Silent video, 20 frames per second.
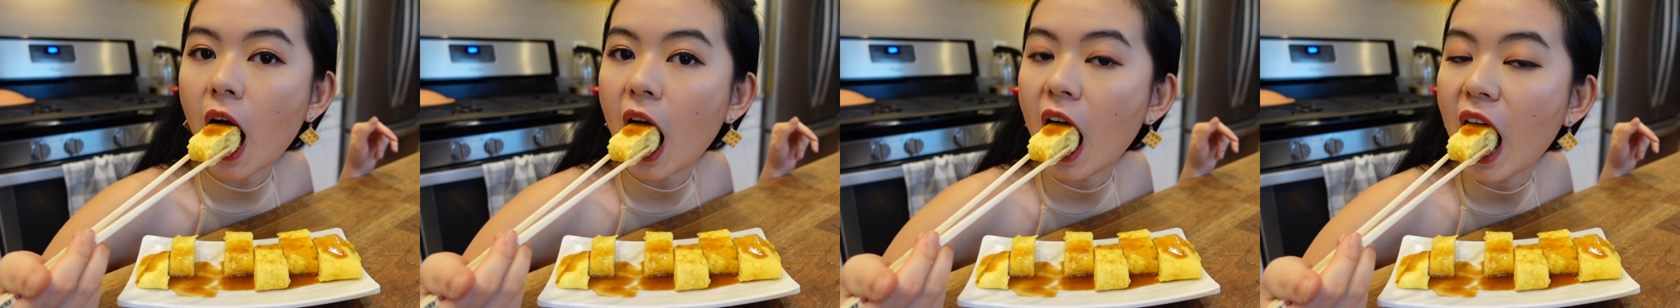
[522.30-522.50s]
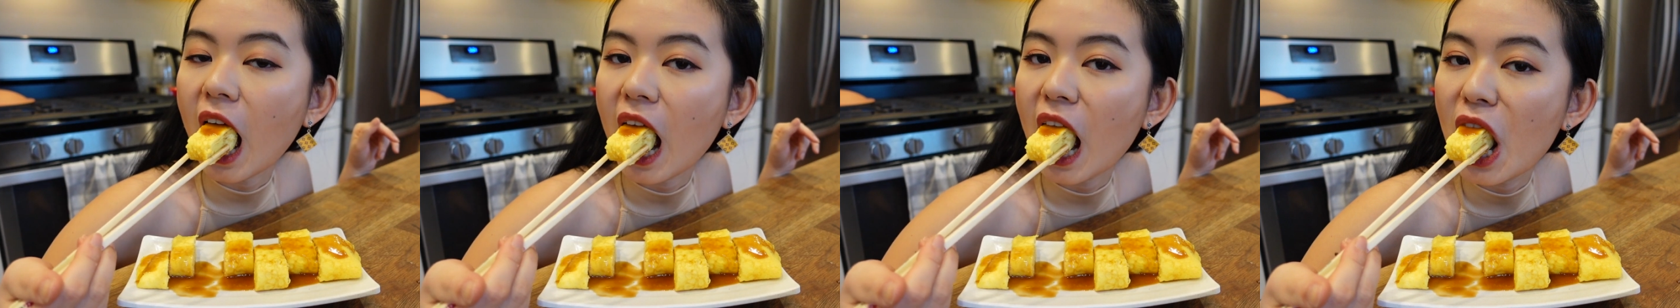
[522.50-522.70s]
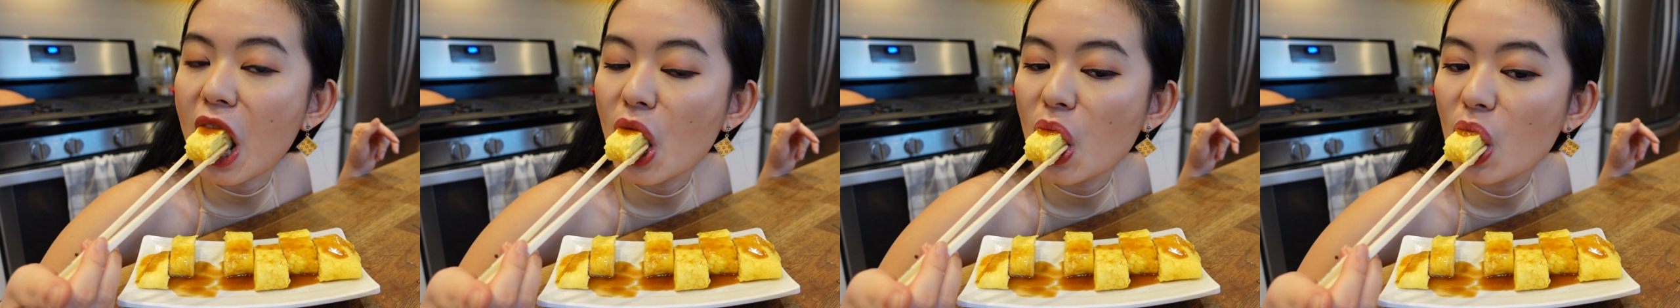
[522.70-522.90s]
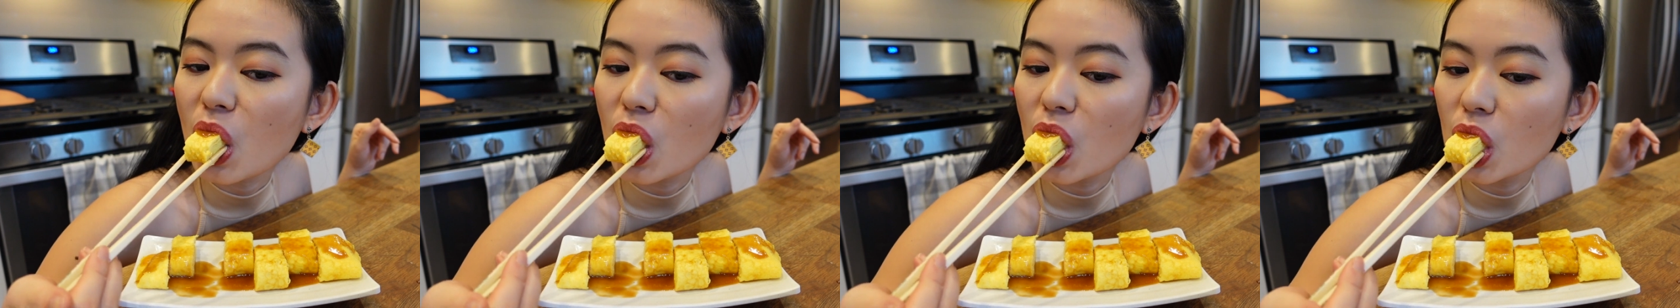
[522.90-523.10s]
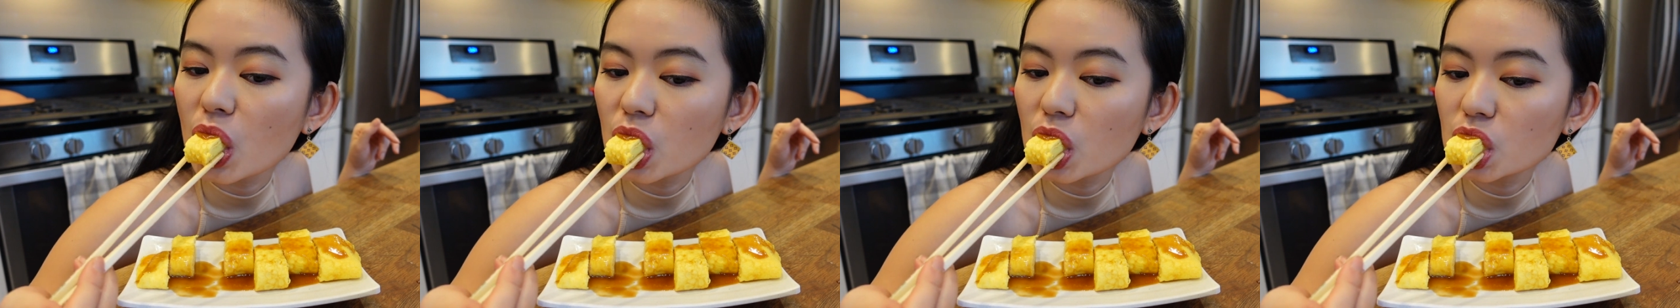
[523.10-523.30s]
it a more
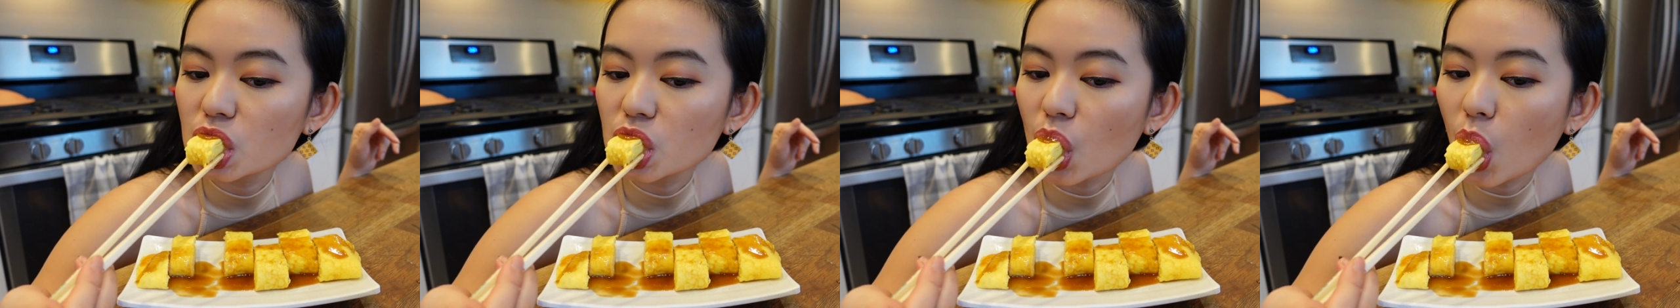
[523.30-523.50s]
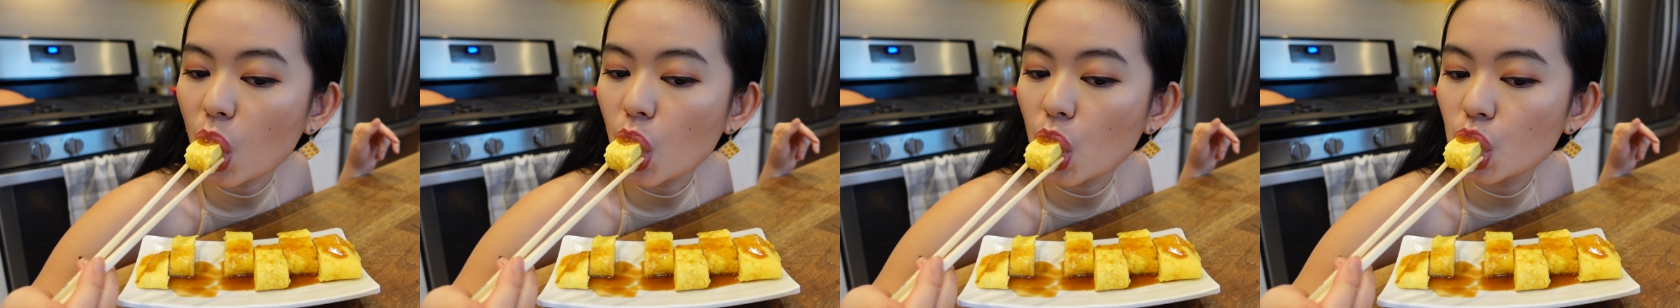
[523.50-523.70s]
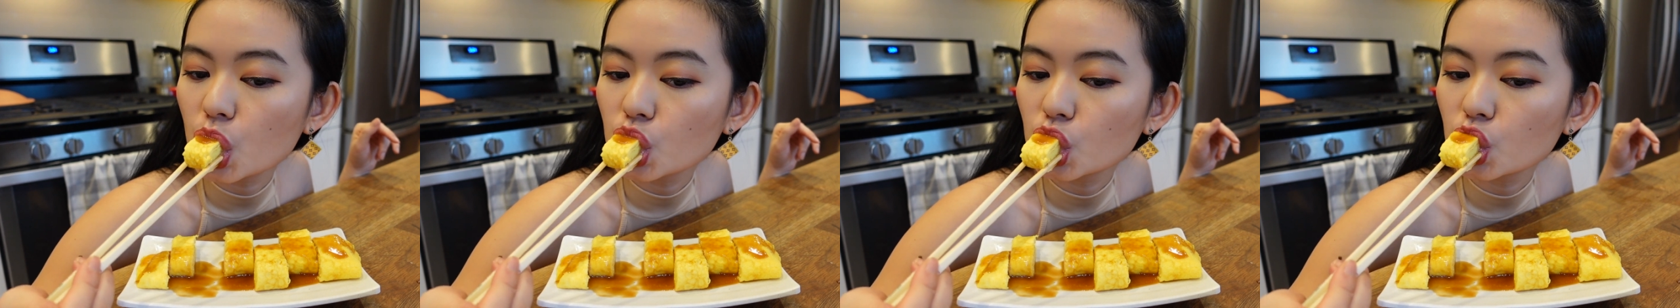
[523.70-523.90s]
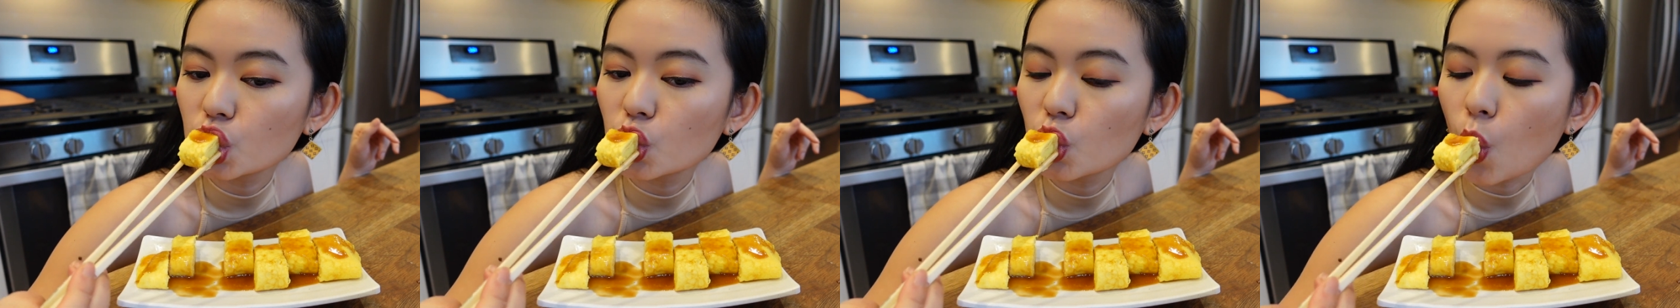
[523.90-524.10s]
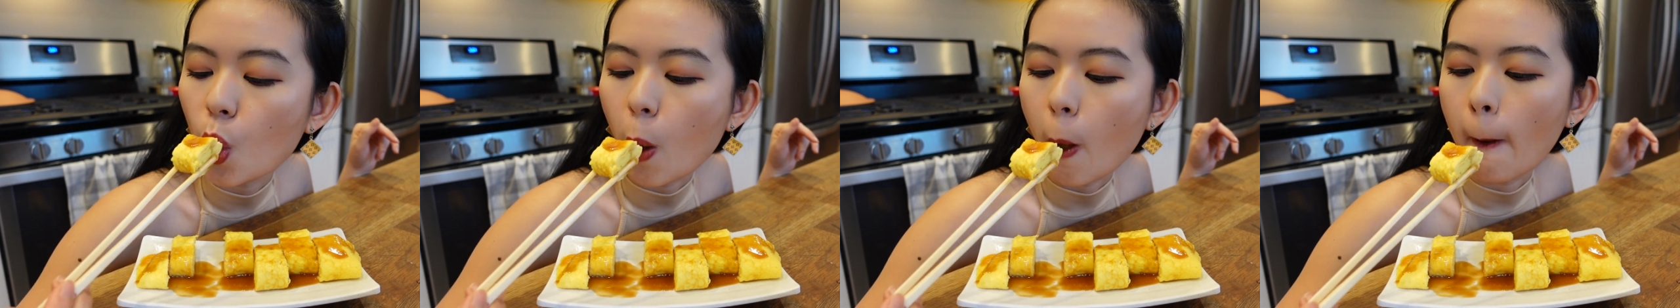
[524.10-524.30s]
salty
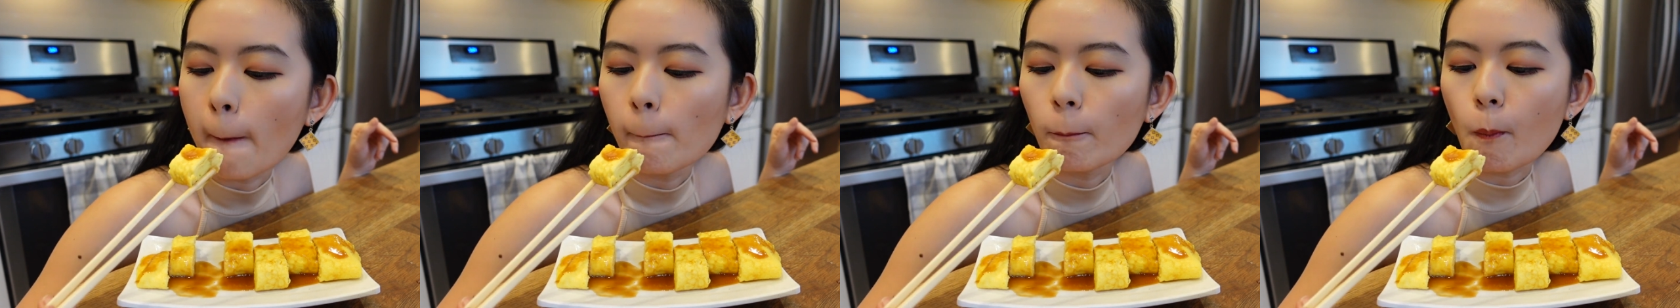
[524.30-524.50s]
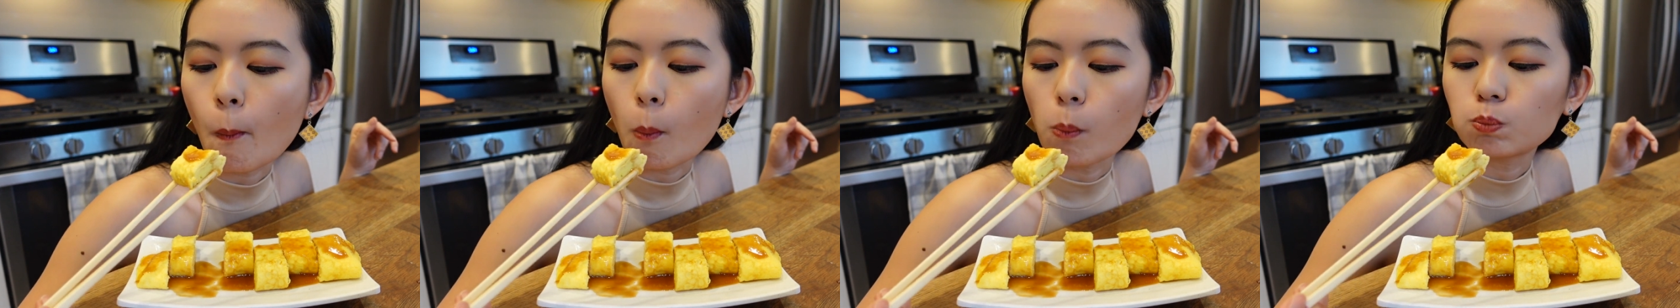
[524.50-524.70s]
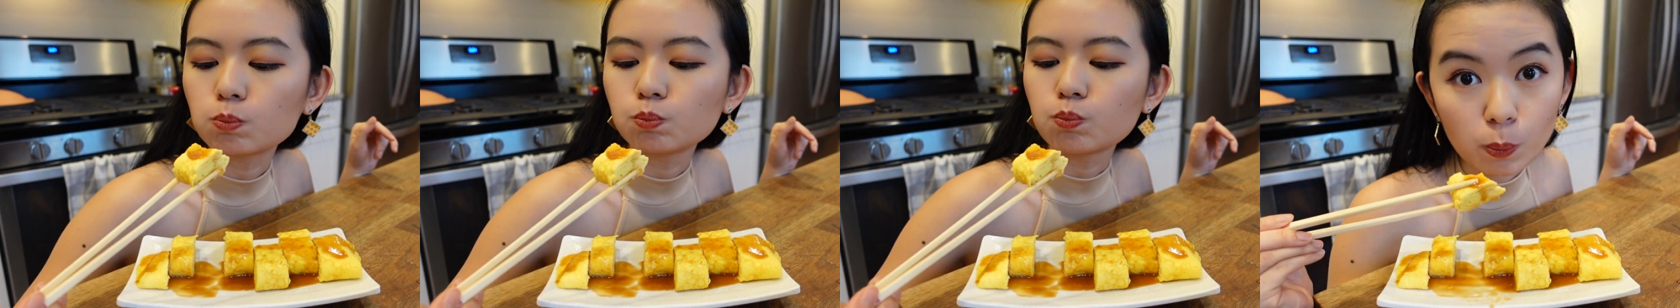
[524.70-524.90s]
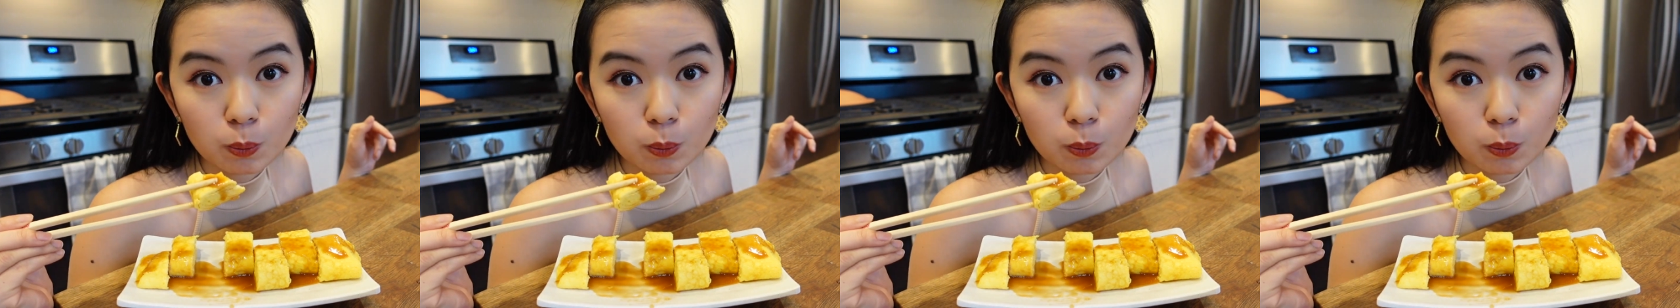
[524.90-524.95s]
tamagoyaki version